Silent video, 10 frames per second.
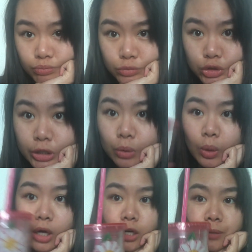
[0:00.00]
drink
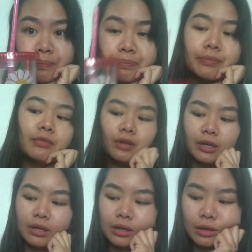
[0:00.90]
water,
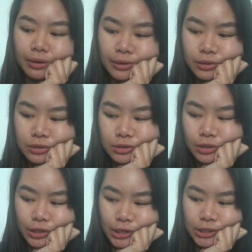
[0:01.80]
and
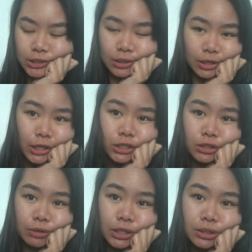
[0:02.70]
I guess I'll catch you
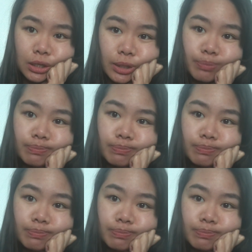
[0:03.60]
next time.